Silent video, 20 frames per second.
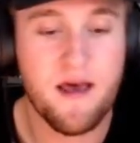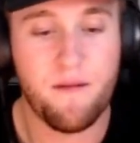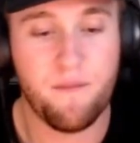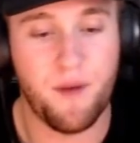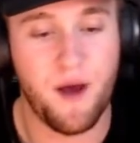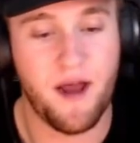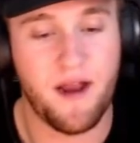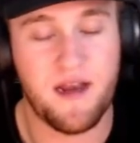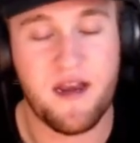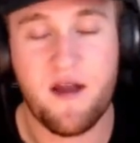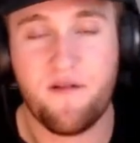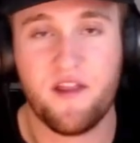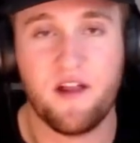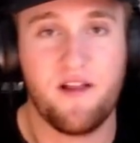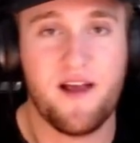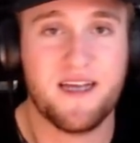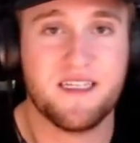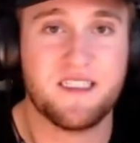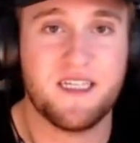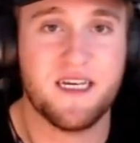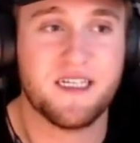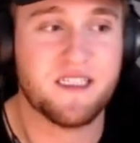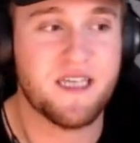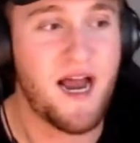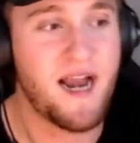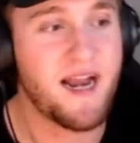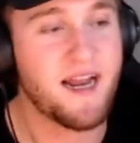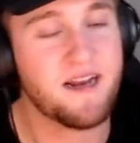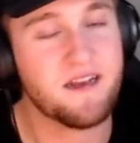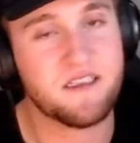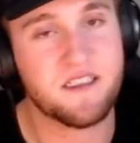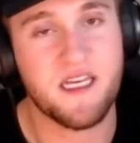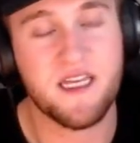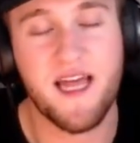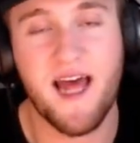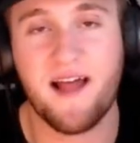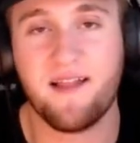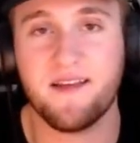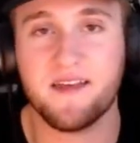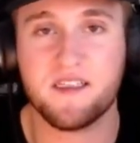But nevertheless, exciting to see
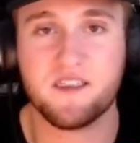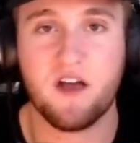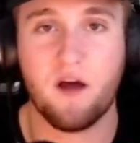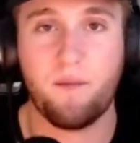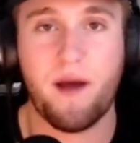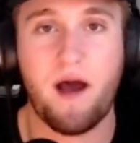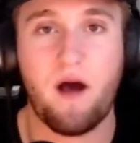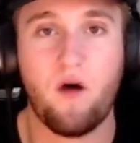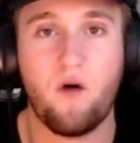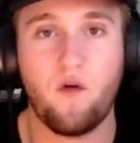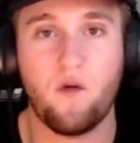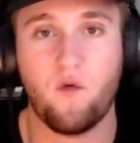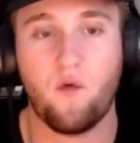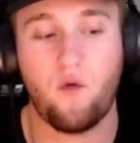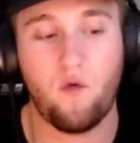that list come out.